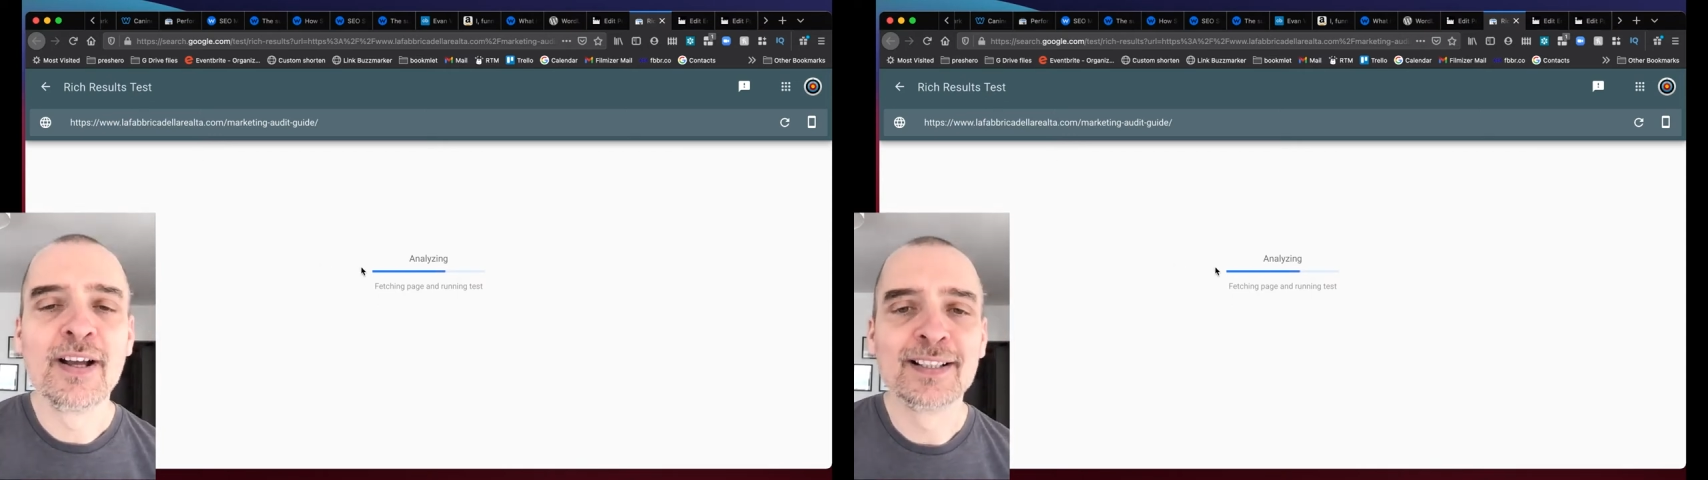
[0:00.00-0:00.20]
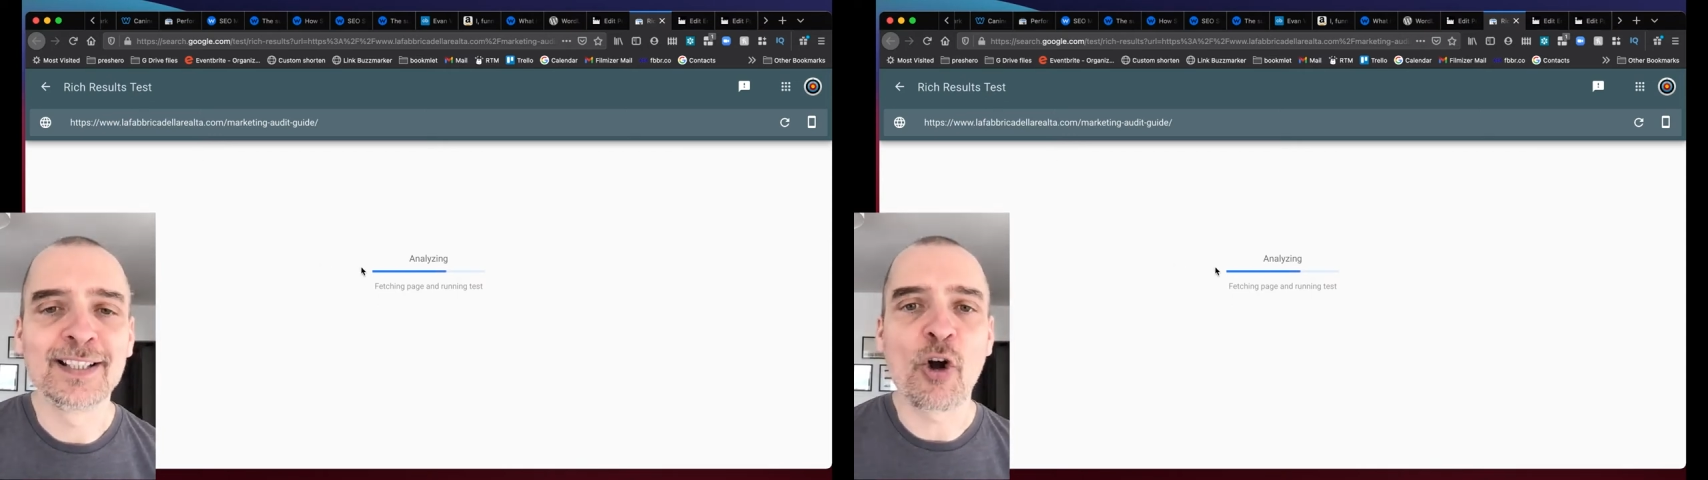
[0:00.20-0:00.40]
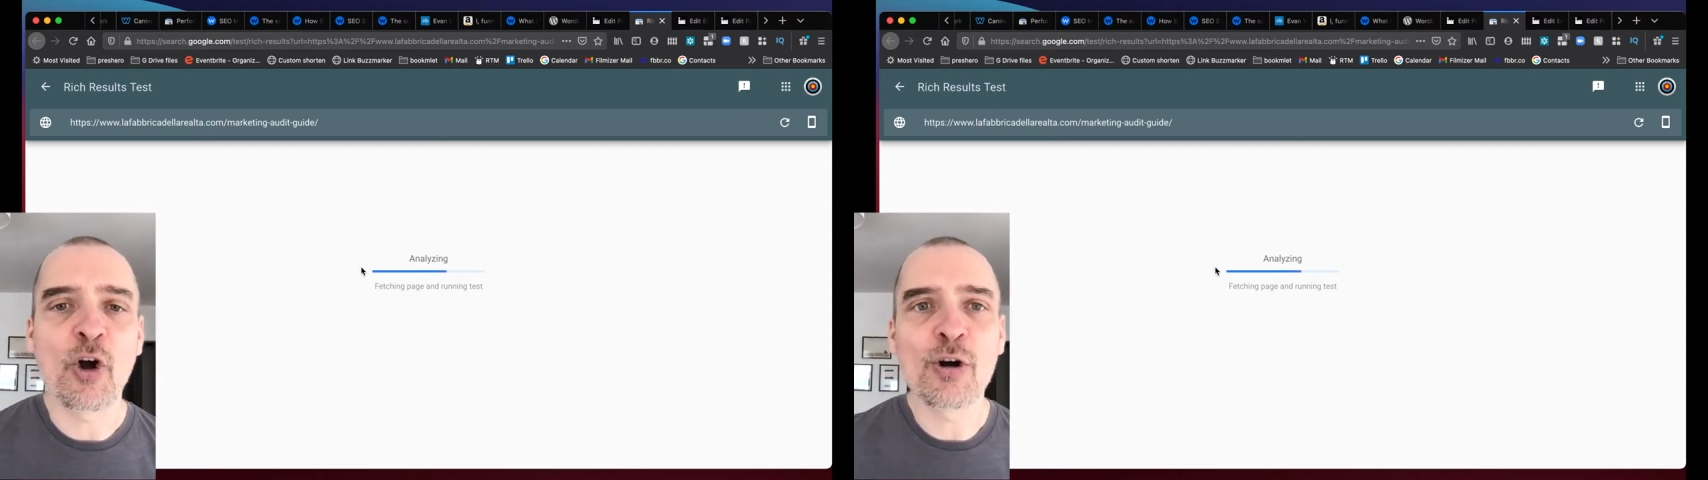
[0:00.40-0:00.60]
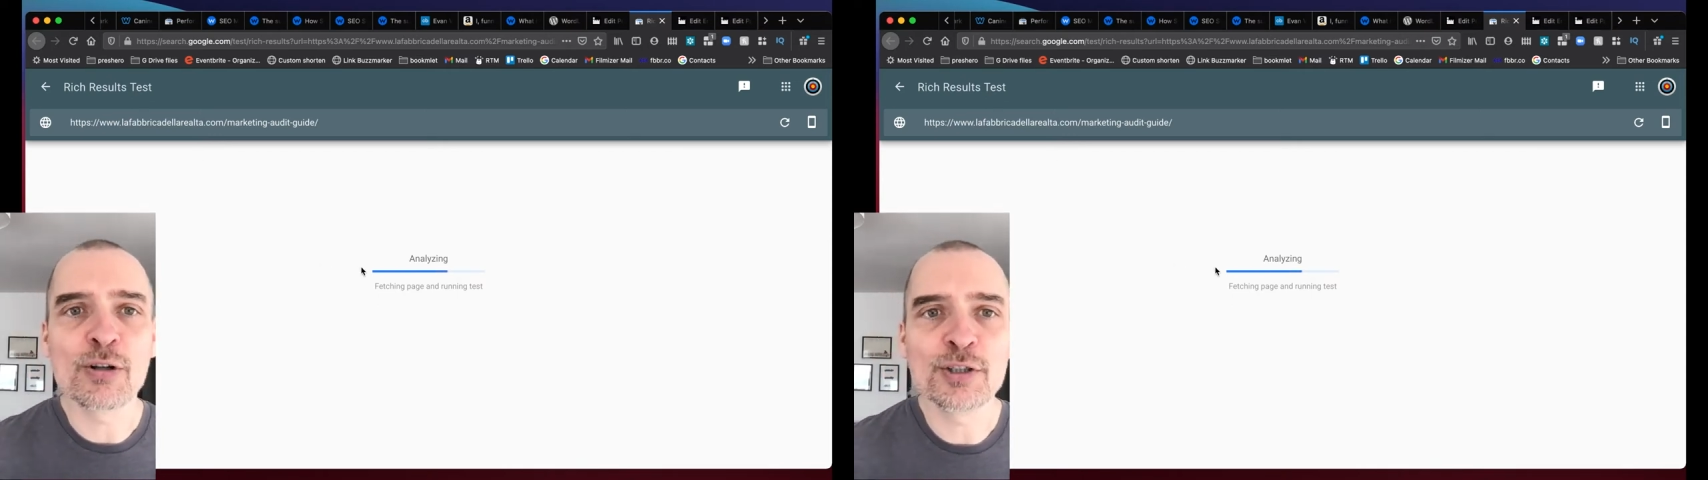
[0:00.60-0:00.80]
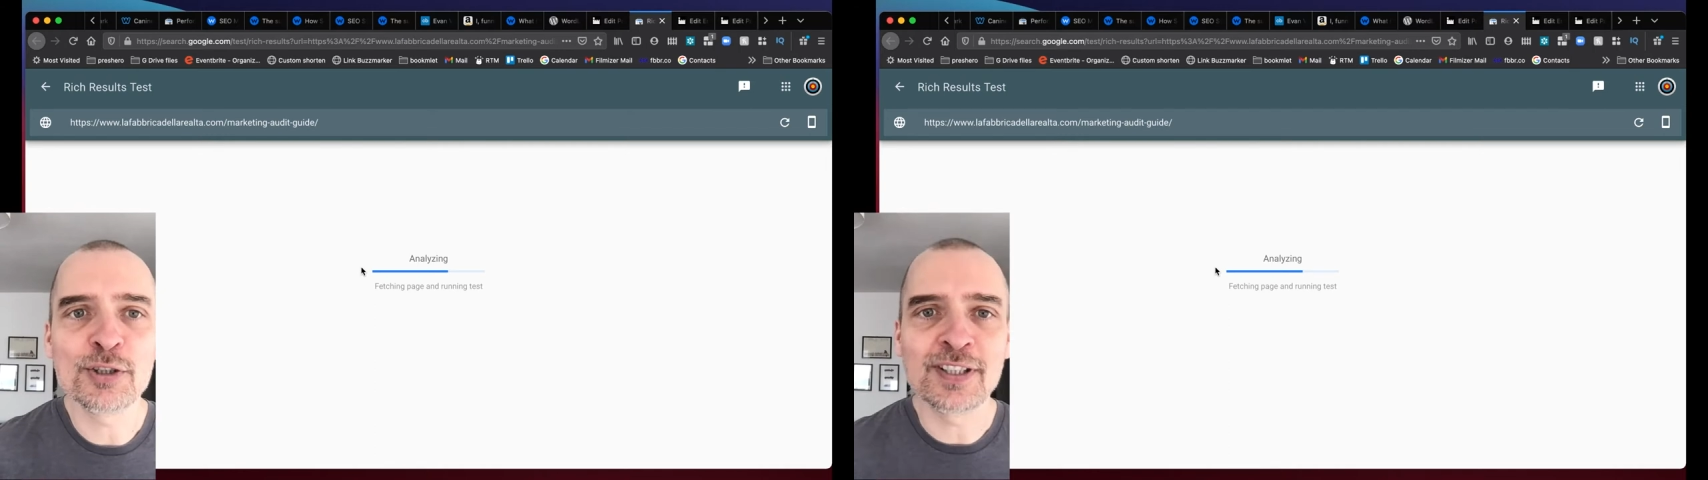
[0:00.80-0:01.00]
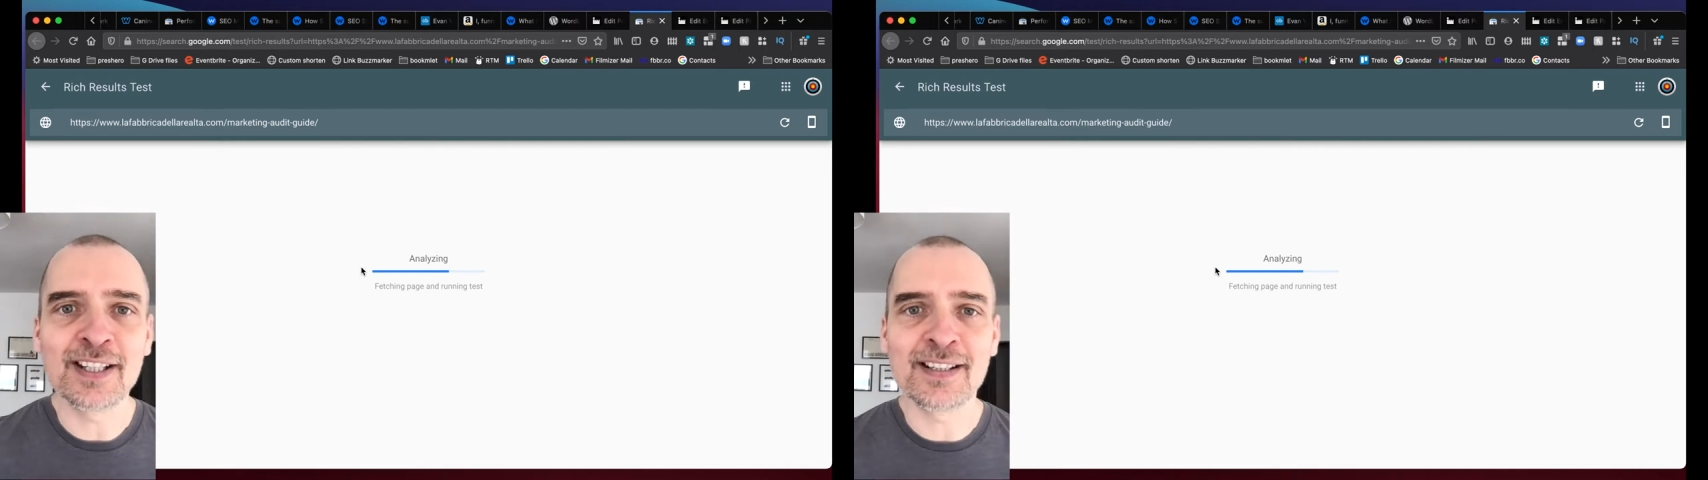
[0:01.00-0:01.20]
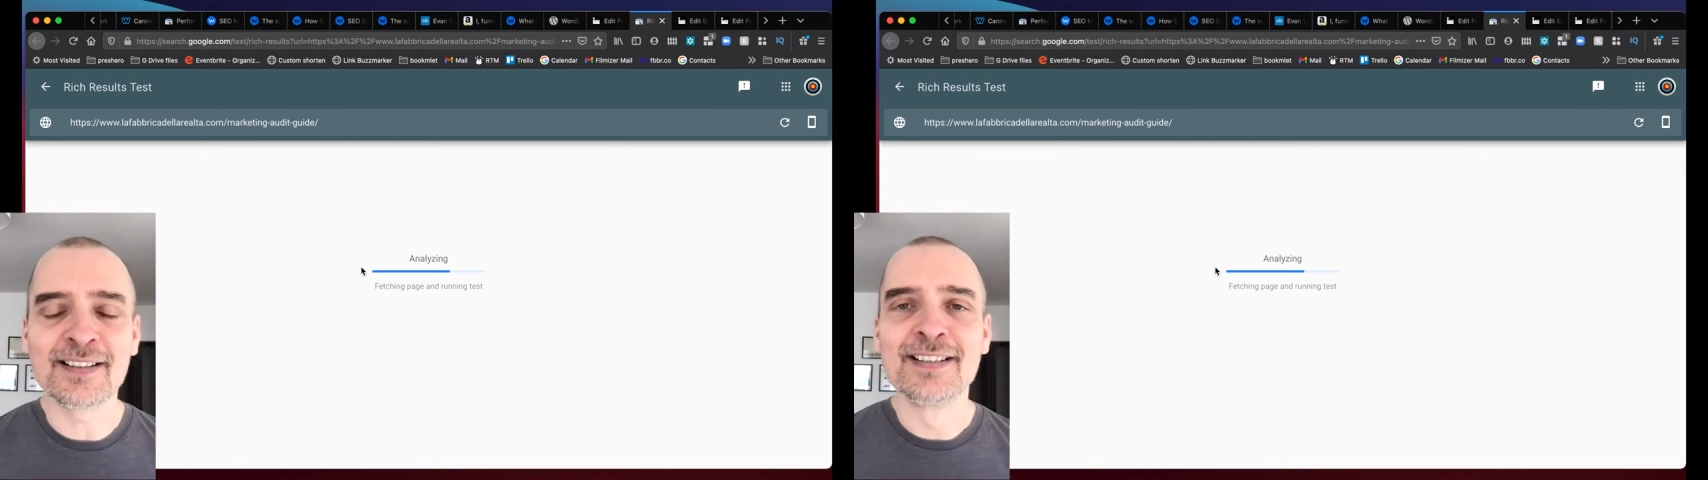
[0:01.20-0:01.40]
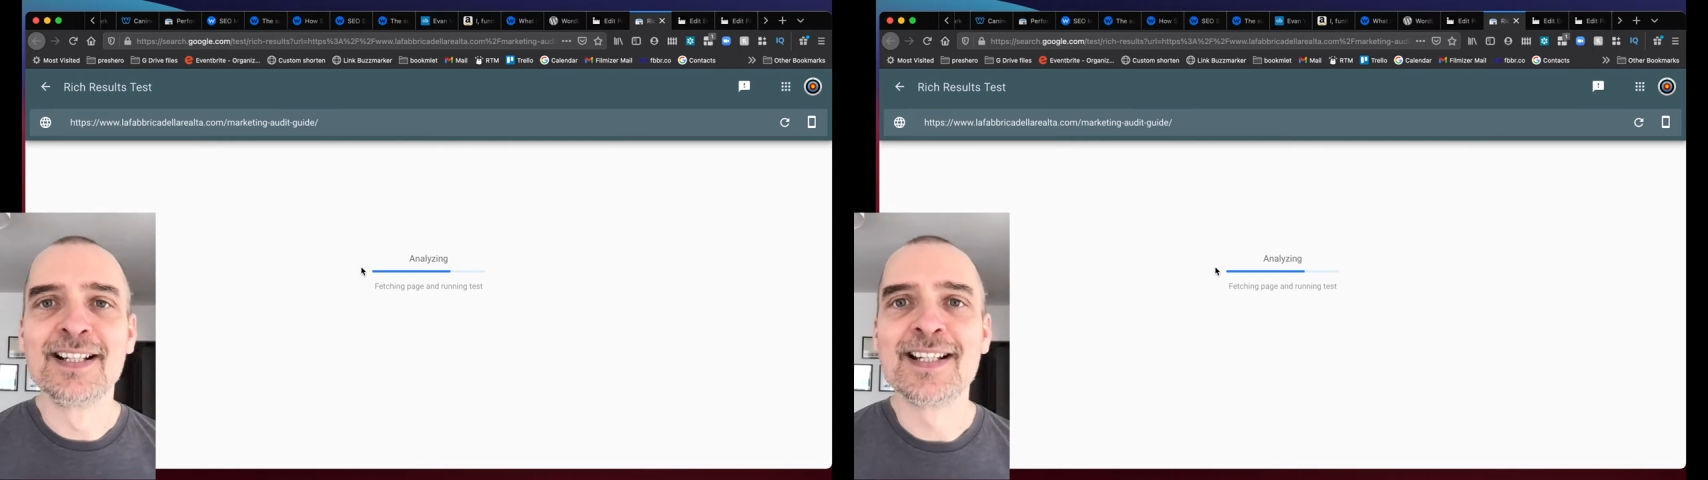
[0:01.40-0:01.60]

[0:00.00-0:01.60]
that all your data